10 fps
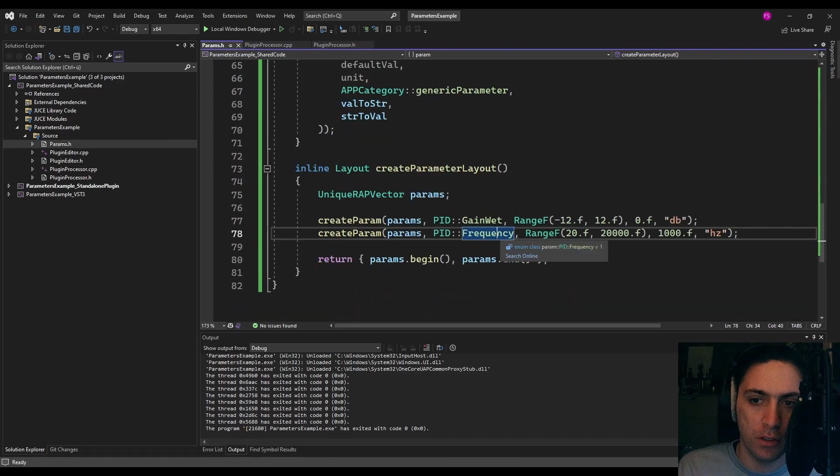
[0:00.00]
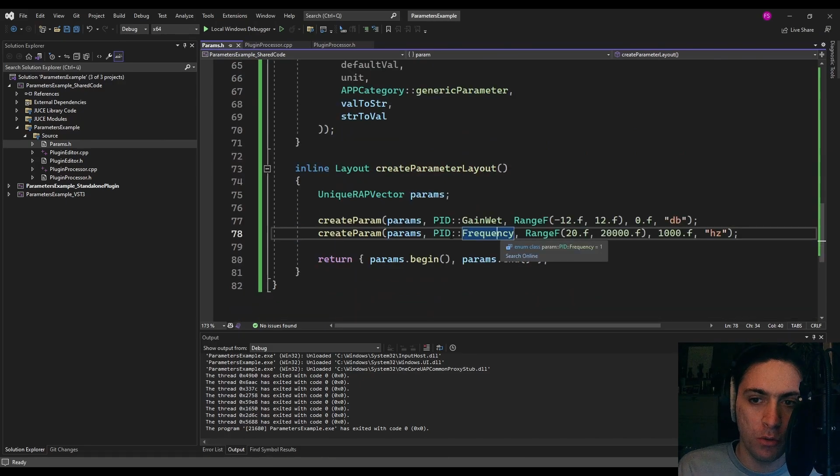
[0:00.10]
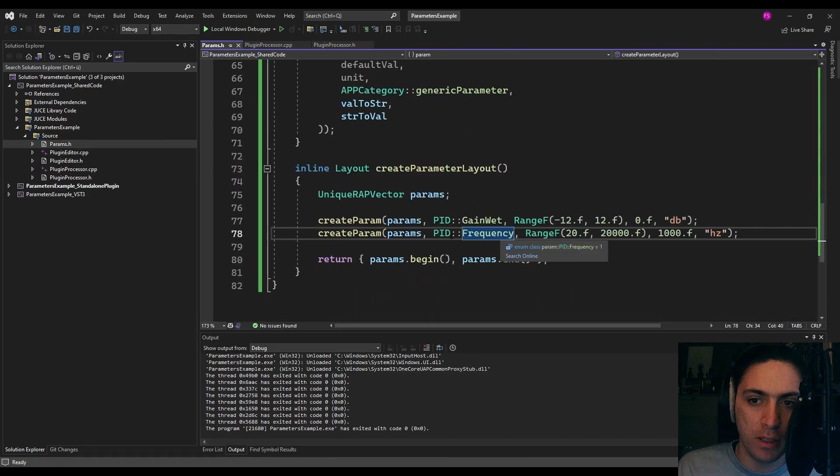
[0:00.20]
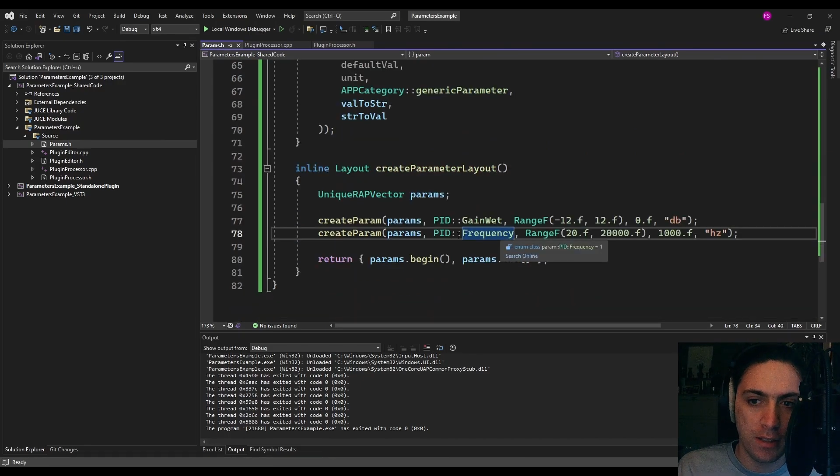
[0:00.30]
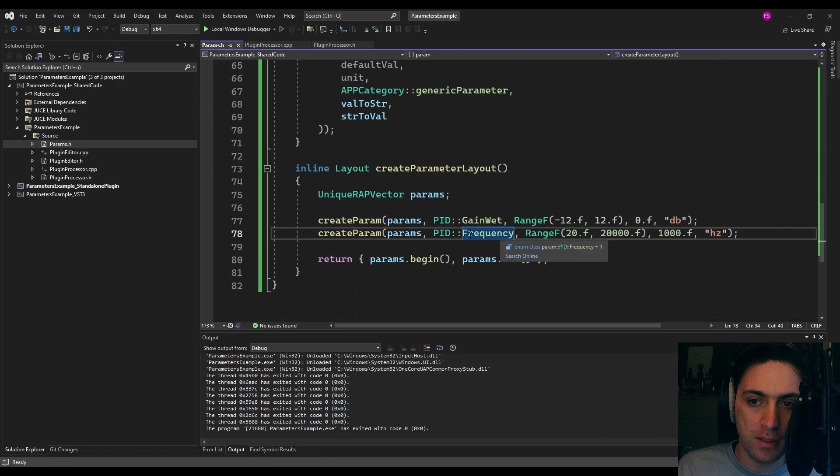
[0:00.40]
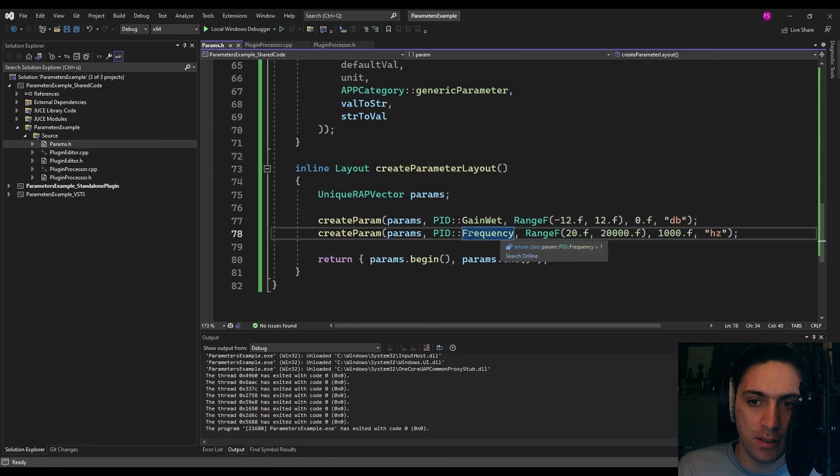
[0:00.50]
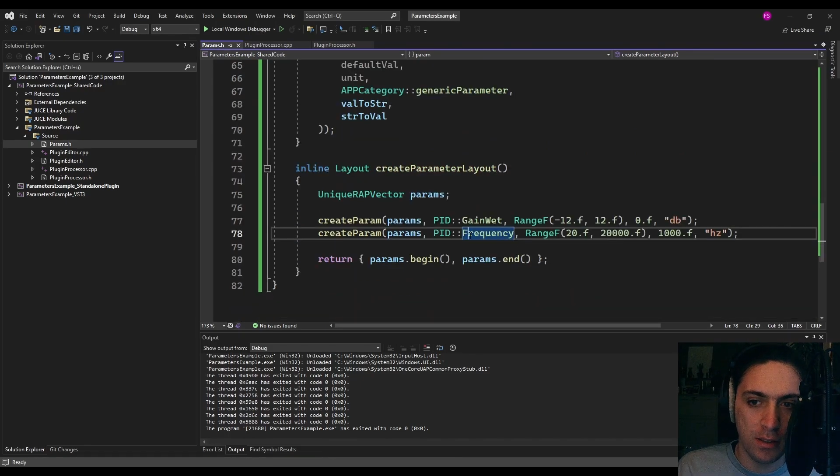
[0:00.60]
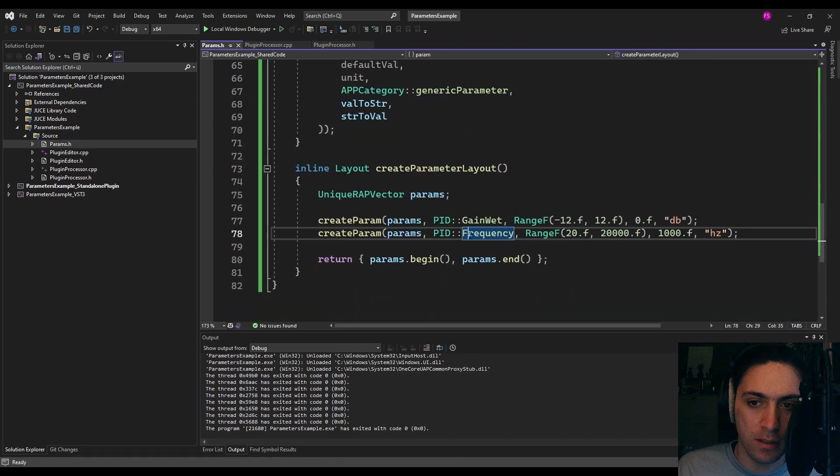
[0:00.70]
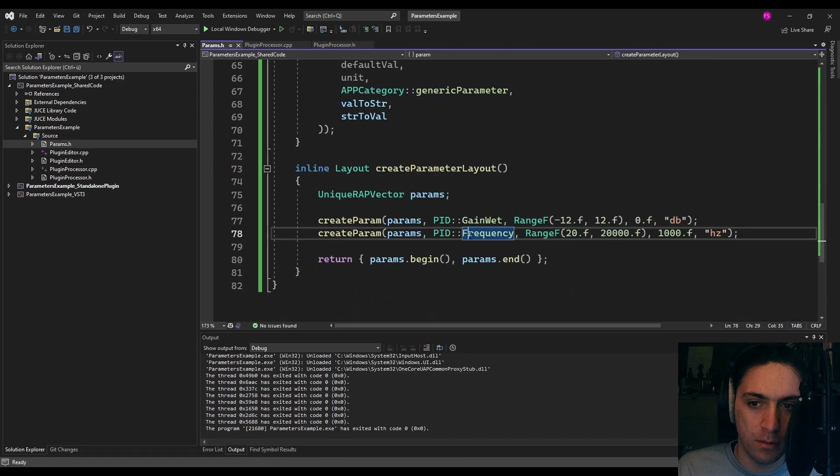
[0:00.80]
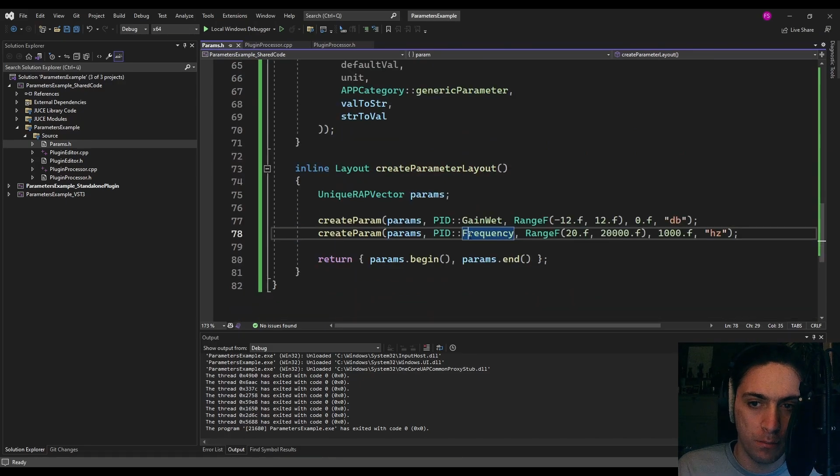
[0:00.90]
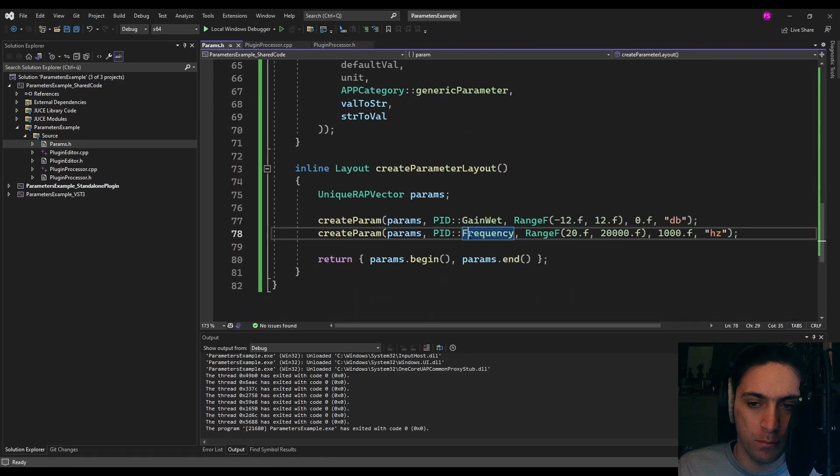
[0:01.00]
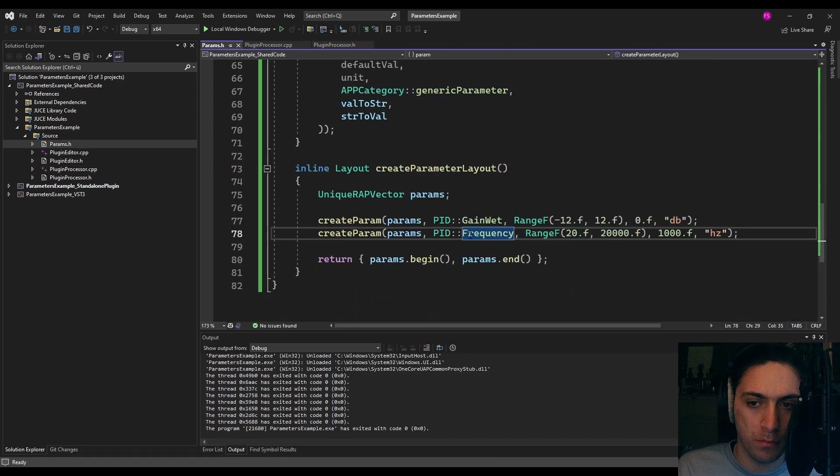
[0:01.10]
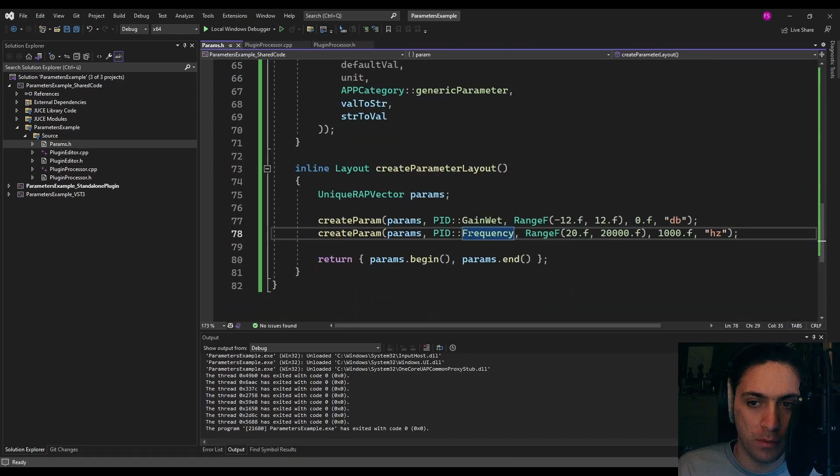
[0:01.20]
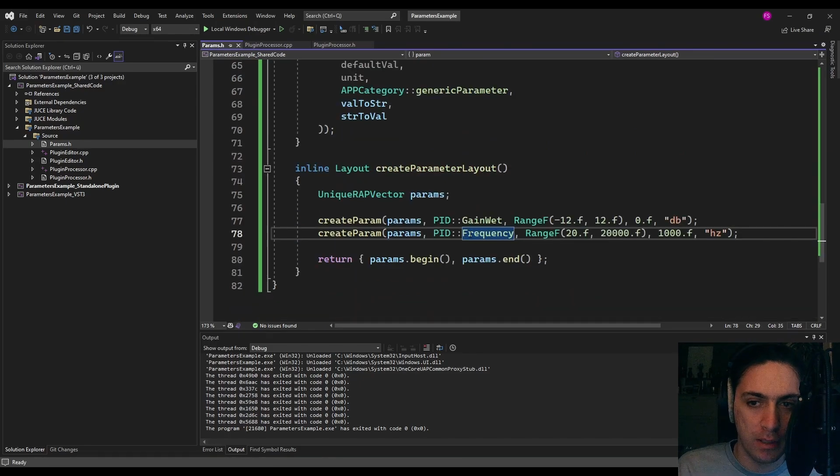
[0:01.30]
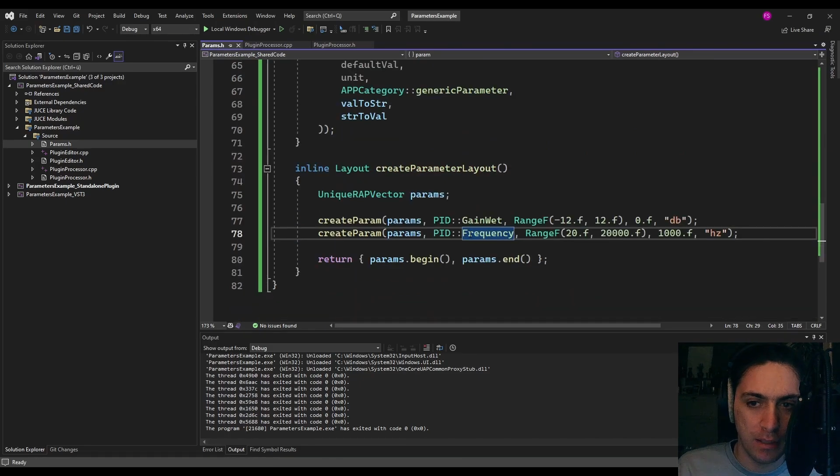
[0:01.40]
You can see here
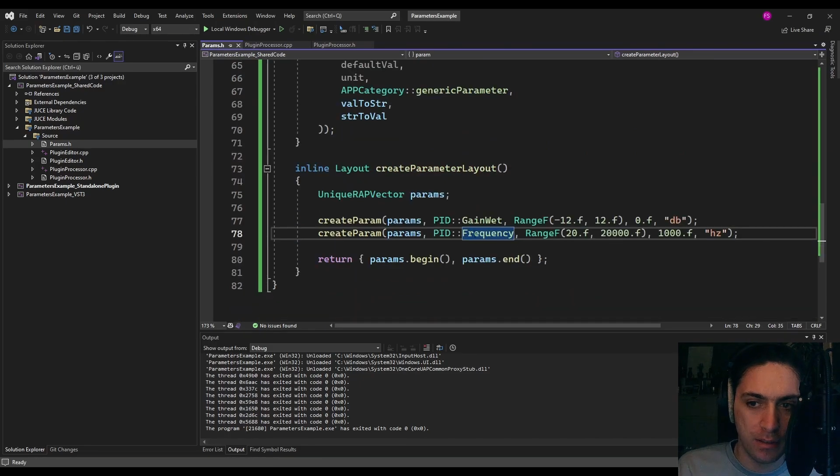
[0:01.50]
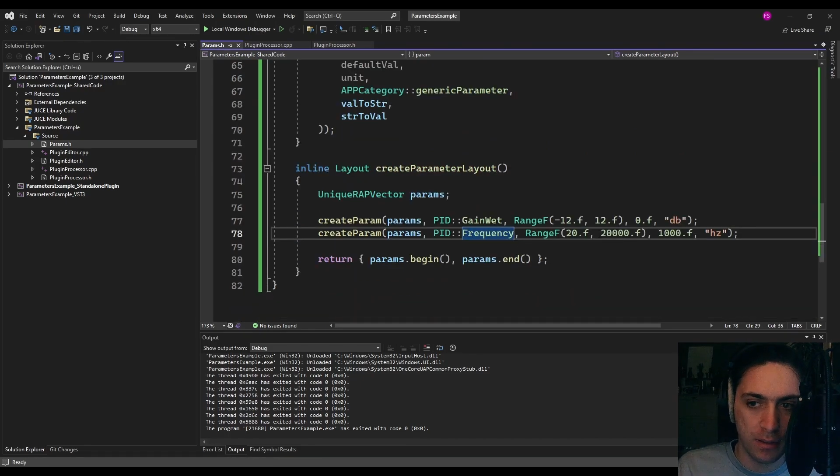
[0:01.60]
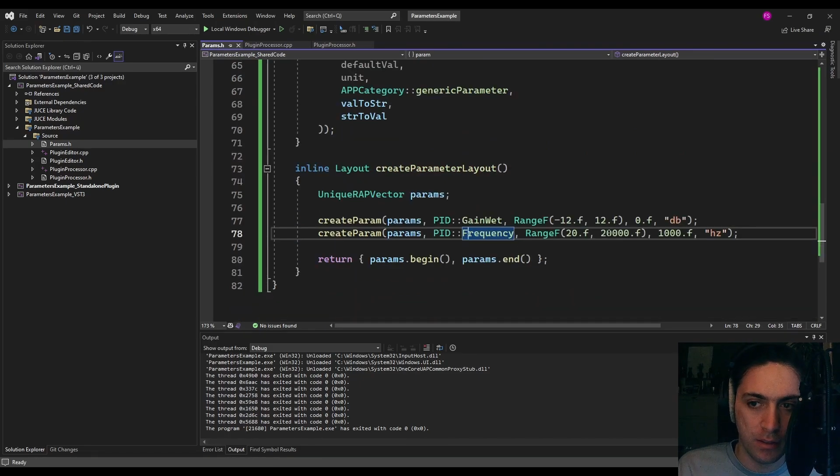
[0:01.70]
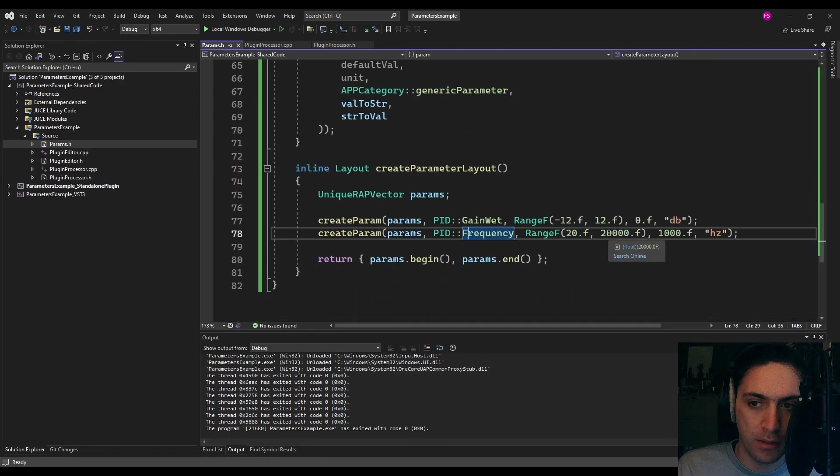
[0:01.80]
that